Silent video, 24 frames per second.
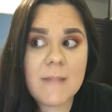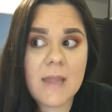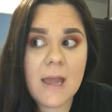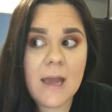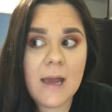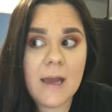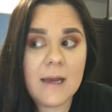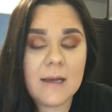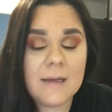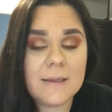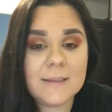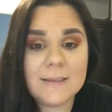uh,
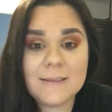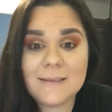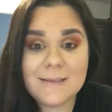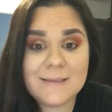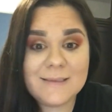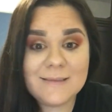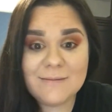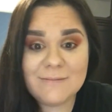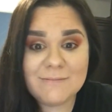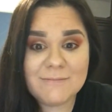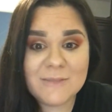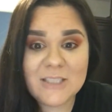
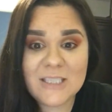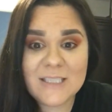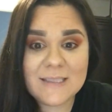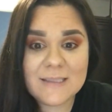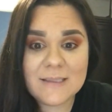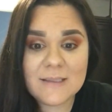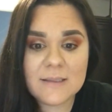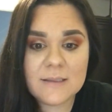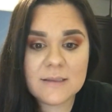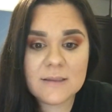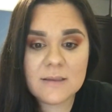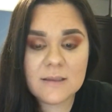
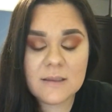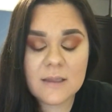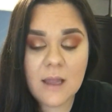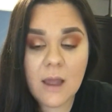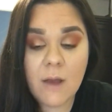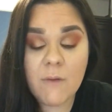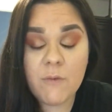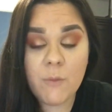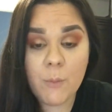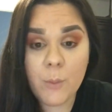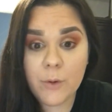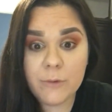just
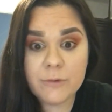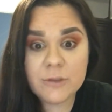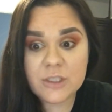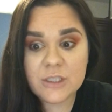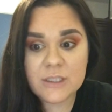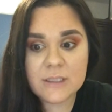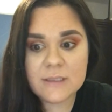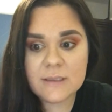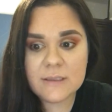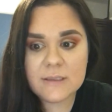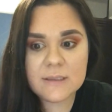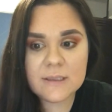of
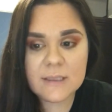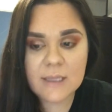emotions.